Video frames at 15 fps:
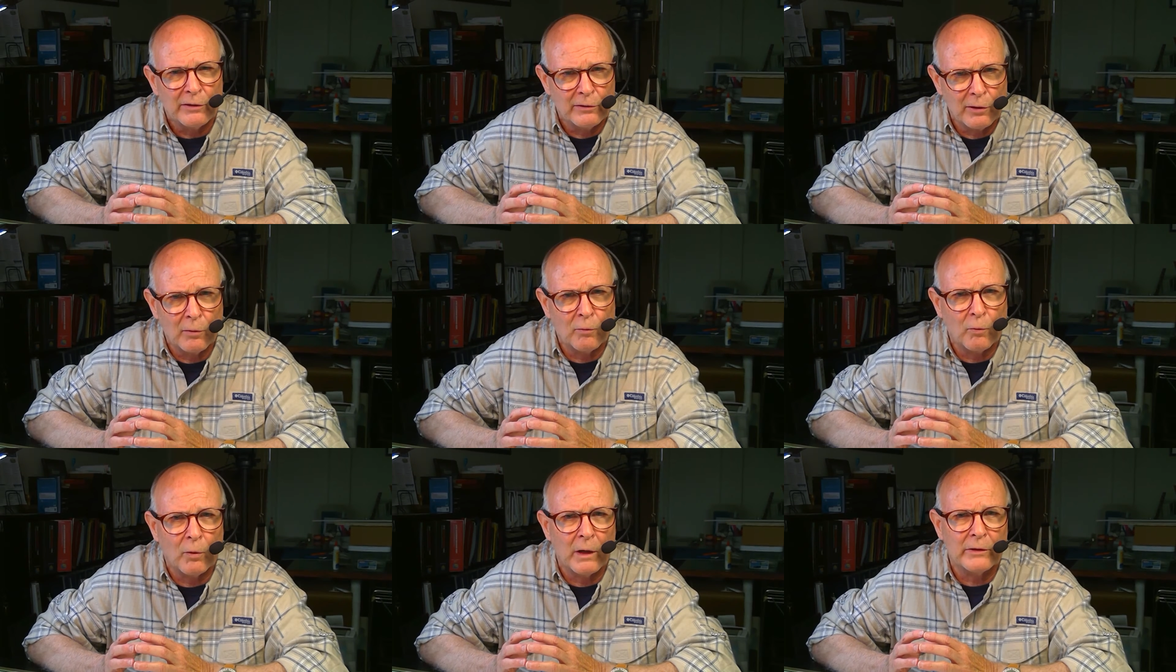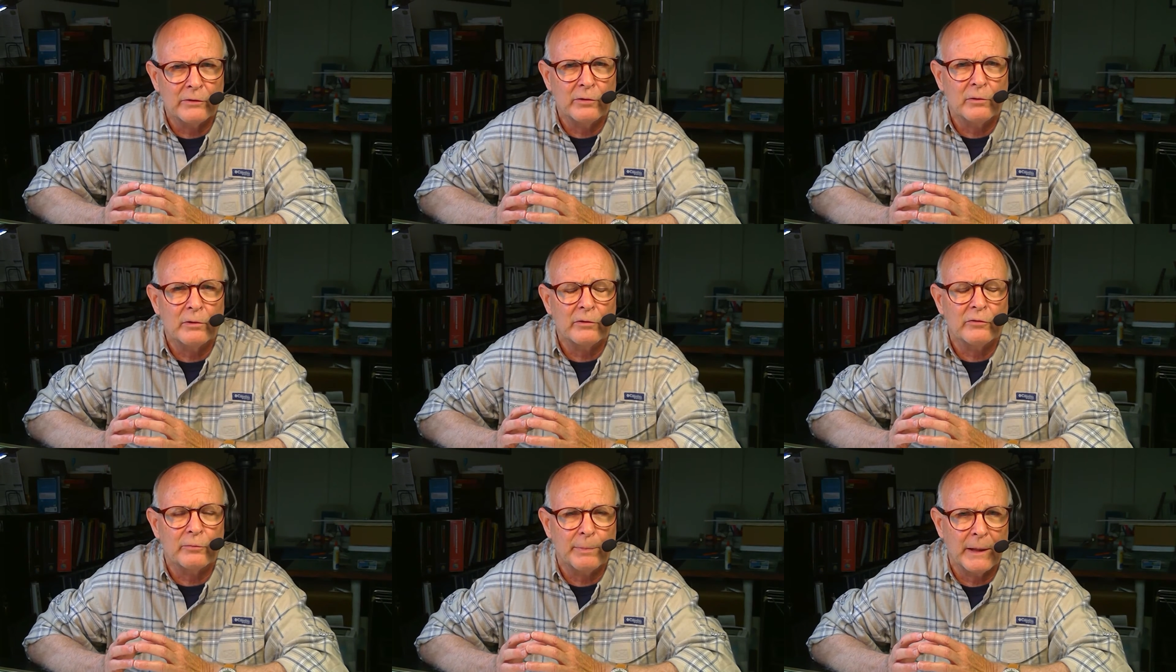don't want you
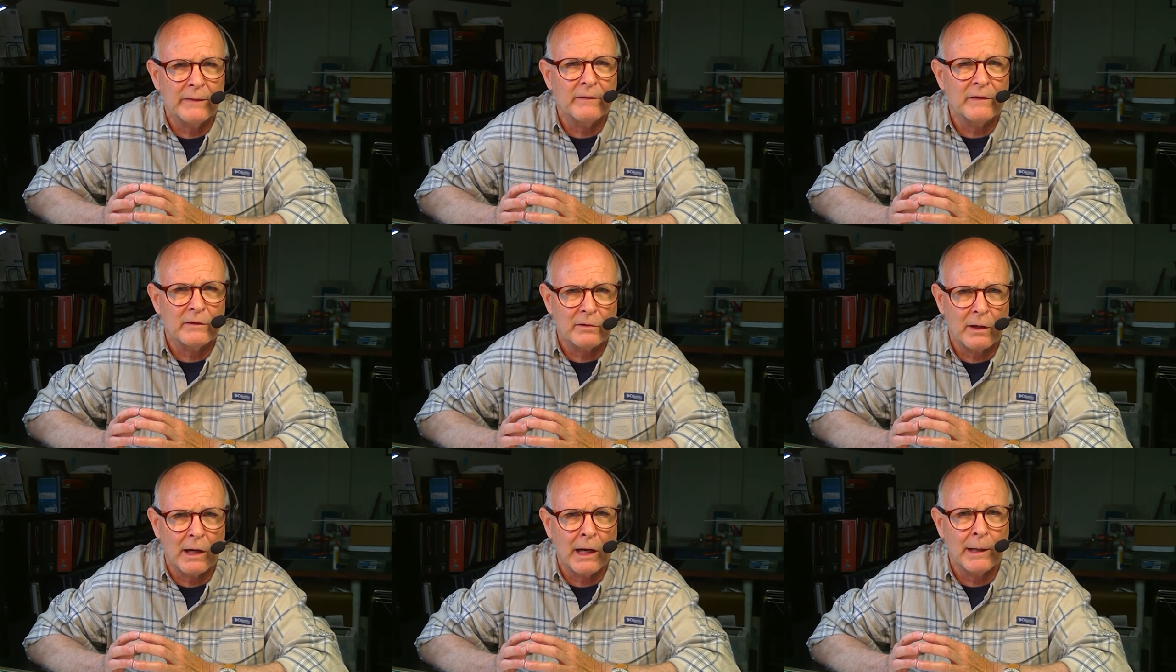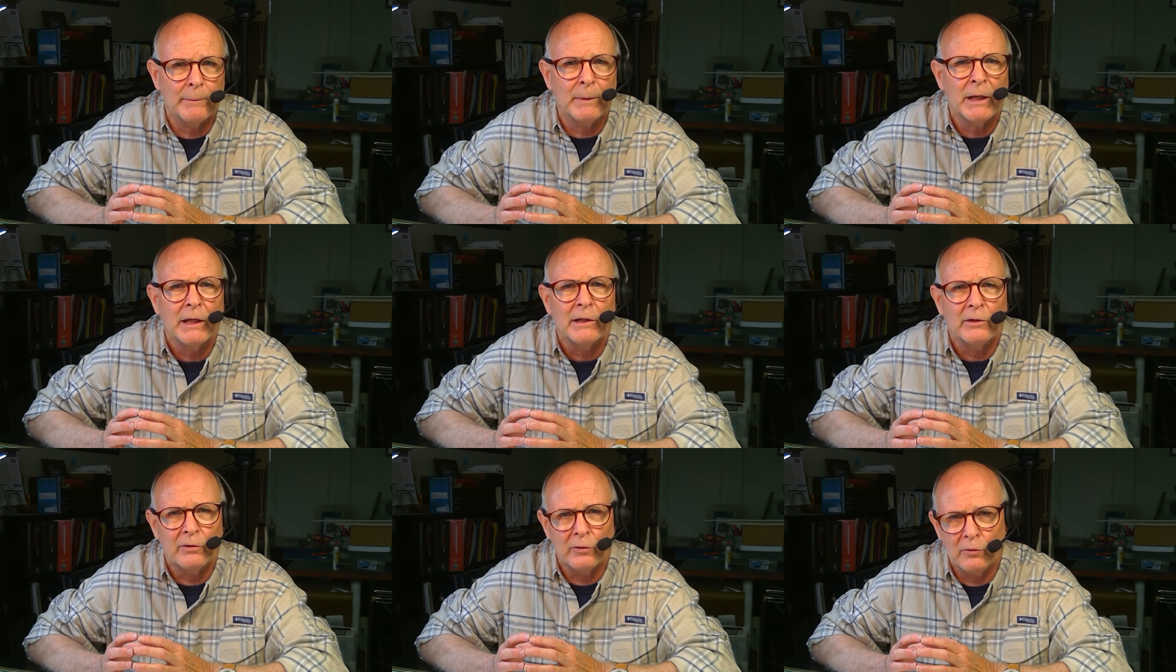to spend the time
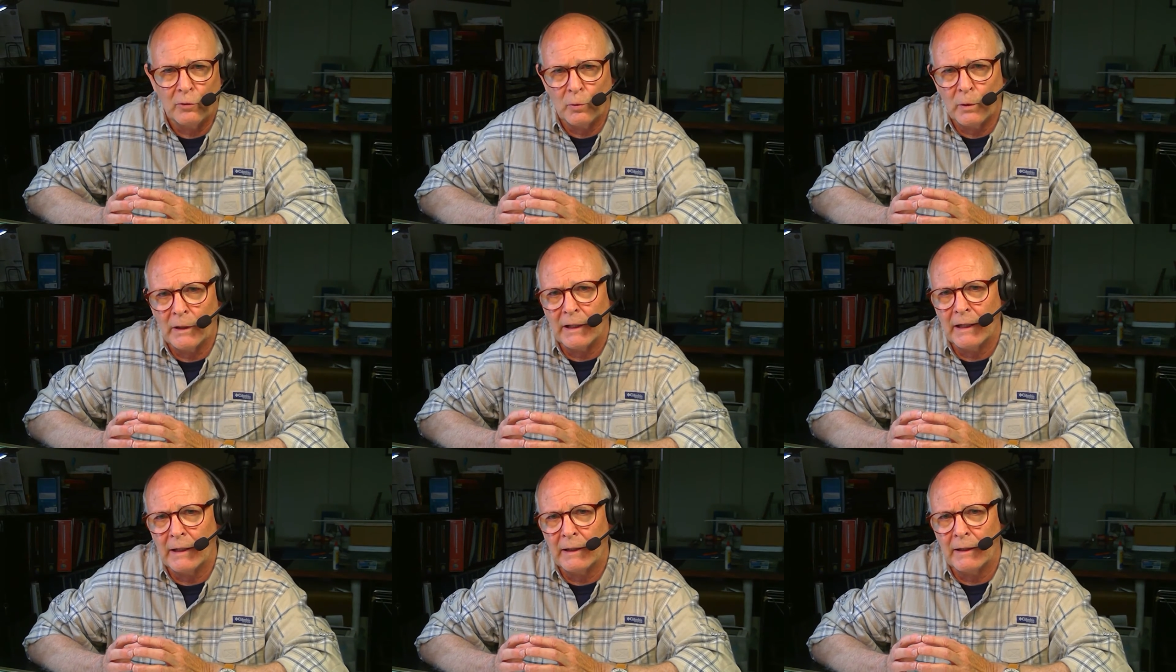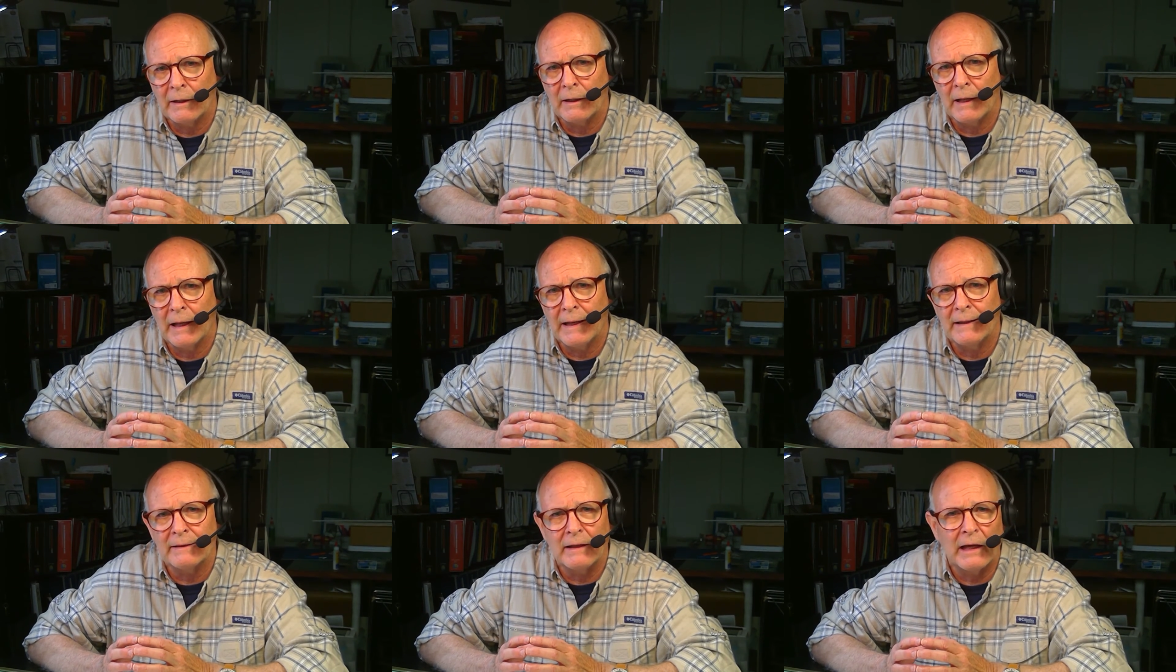to do it in
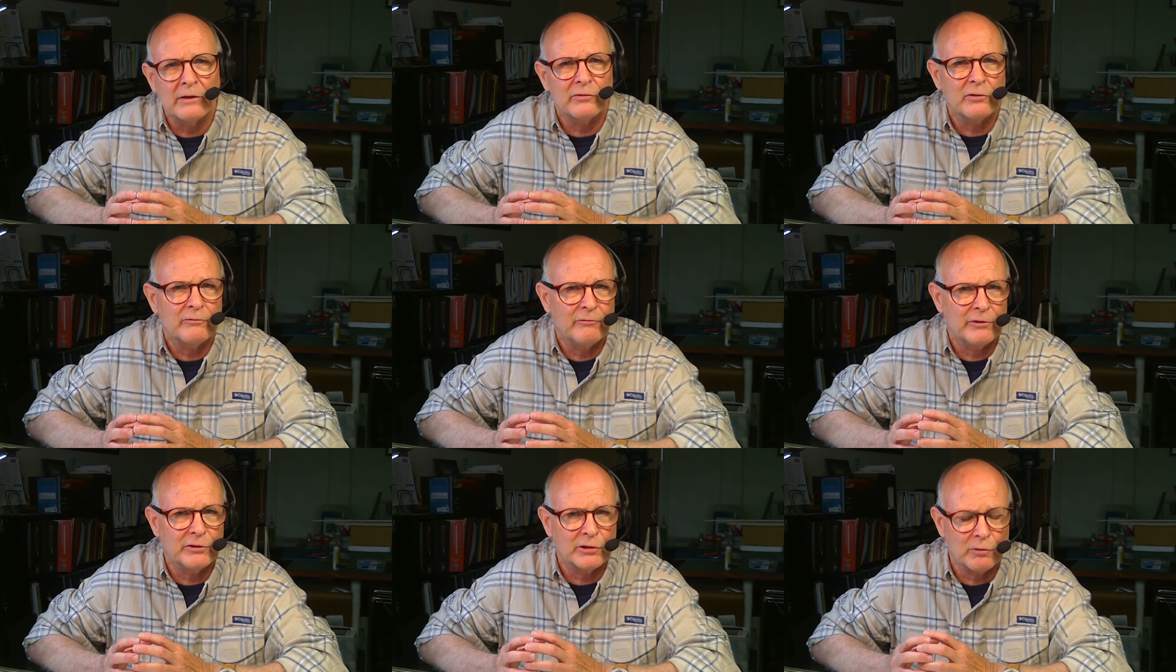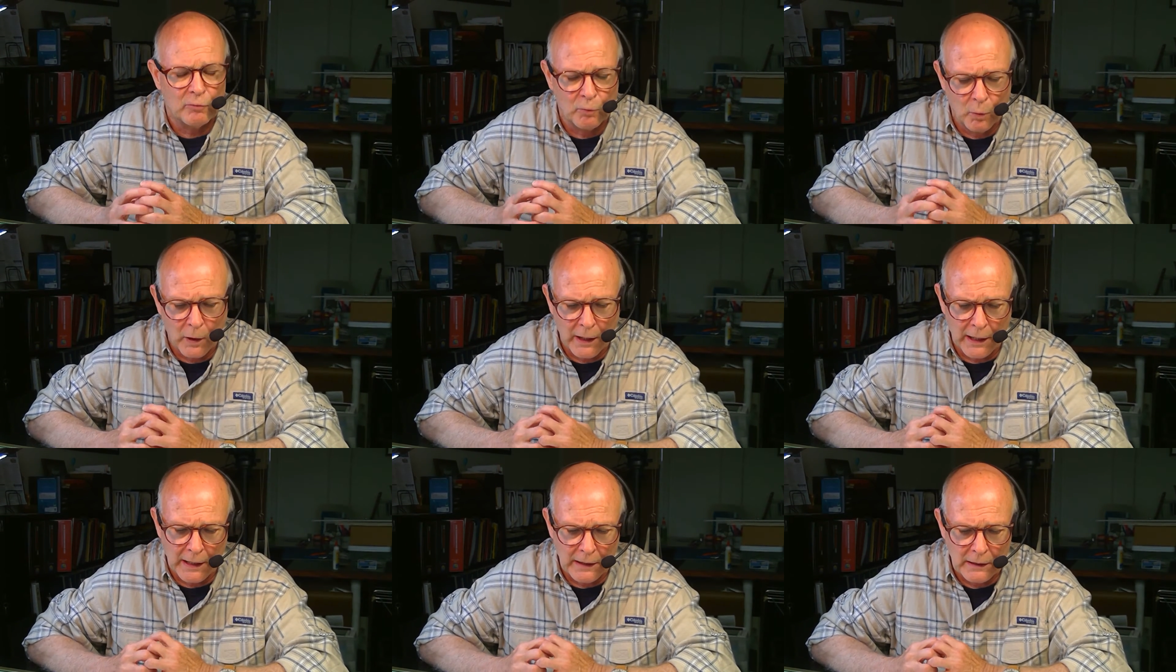a less efficient
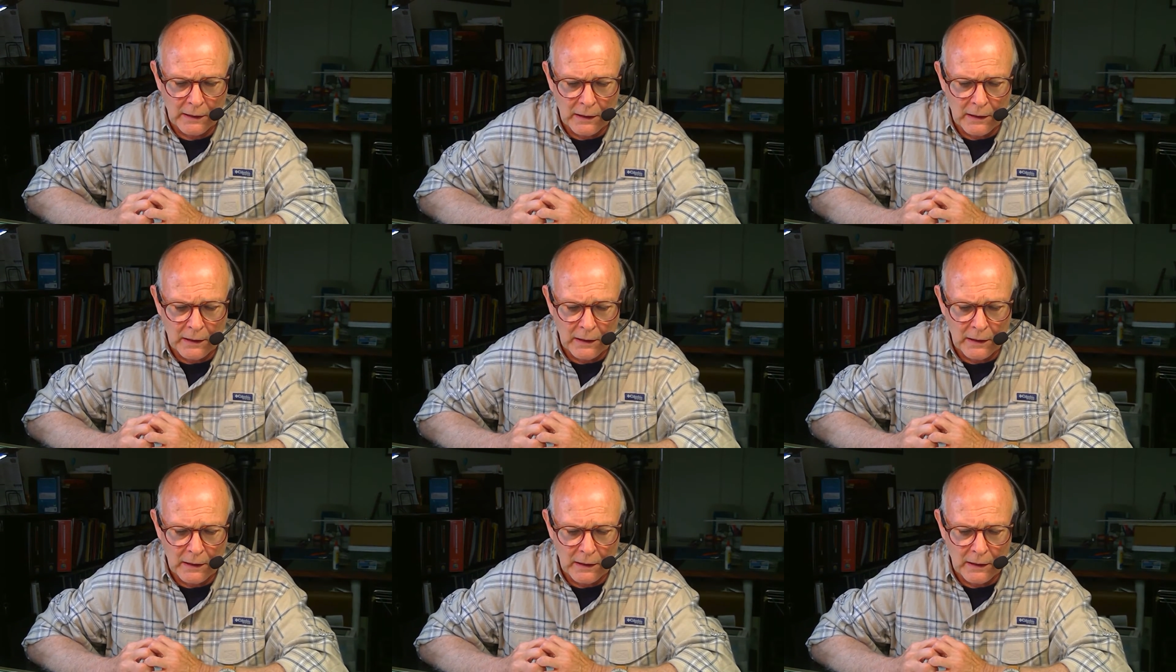way.